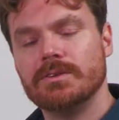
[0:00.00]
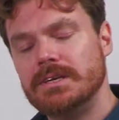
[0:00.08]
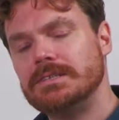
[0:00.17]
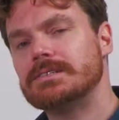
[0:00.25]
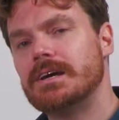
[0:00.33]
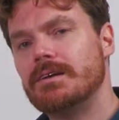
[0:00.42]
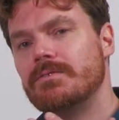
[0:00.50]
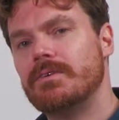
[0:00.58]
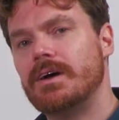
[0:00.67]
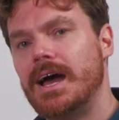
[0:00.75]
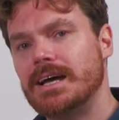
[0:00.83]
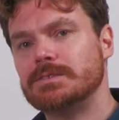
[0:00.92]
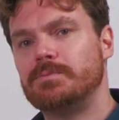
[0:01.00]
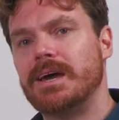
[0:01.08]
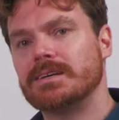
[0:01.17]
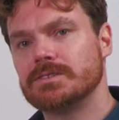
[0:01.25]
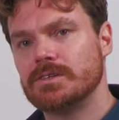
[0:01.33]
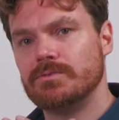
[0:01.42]
these kind of
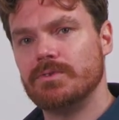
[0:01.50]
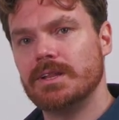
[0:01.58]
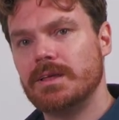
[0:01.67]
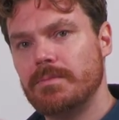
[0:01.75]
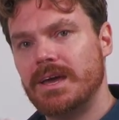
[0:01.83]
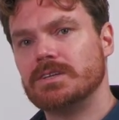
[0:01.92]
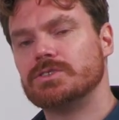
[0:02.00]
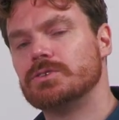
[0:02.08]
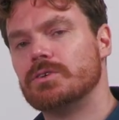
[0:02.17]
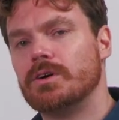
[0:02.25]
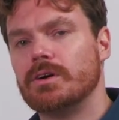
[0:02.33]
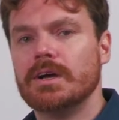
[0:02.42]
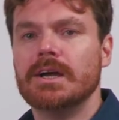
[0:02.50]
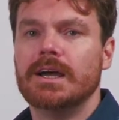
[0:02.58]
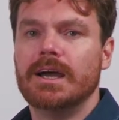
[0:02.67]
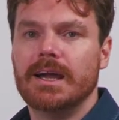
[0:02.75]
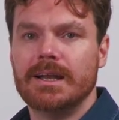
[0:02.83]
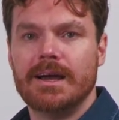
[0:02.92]
aspects can really make sure
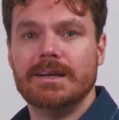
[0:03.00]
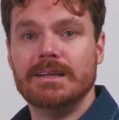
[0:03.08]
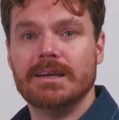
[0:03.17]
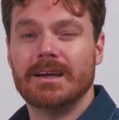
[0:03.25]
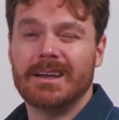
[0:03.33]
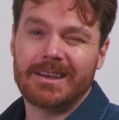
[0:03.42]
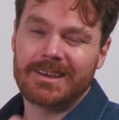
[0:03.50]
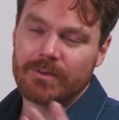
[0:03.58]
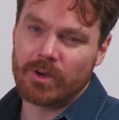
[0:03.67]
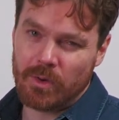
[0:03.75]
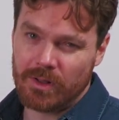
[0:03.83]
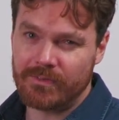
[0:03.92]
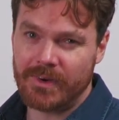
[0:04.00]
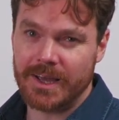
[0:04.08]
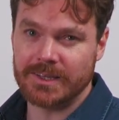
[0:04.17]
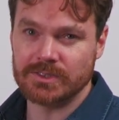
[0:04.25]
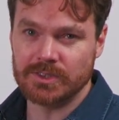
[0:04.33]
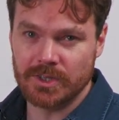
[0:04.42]
an idea can qualify
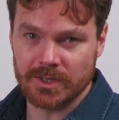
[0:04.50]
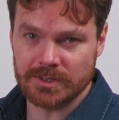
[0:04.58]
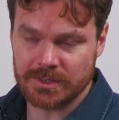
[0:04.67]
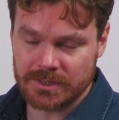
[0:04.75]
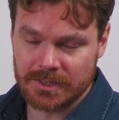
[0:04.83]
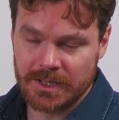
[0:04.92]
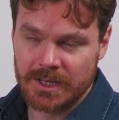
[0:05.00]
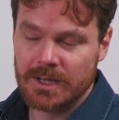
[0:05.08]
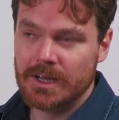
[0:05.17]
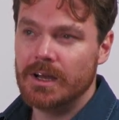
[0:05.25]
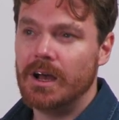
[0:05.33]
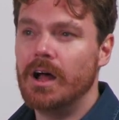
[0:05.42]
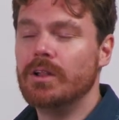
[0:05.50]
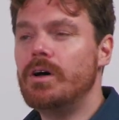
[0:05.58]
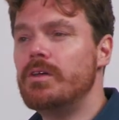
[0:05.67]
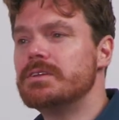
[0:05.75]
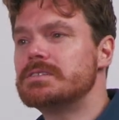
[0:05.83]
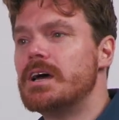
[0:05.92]
as good. A
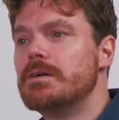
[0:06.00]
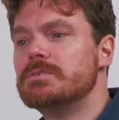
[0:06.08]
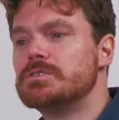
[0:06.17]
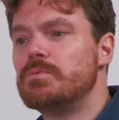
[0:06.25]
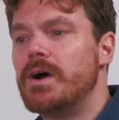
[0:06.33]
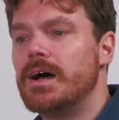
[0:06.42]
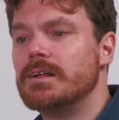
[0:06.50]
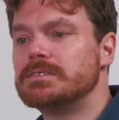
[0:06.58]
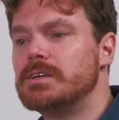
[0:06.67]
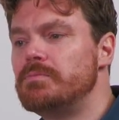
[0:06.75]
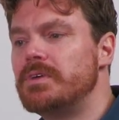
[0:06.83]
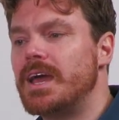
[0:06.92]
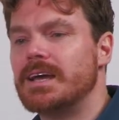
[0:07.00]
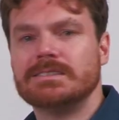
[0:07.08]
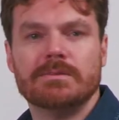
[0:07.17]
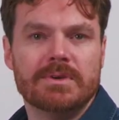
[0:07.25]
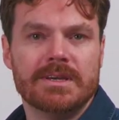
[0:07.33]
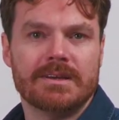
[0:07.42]
lot of the time as well, something has
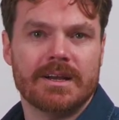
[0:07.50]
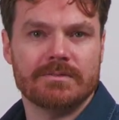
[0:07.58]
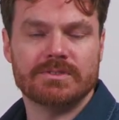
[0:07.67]
to be kind of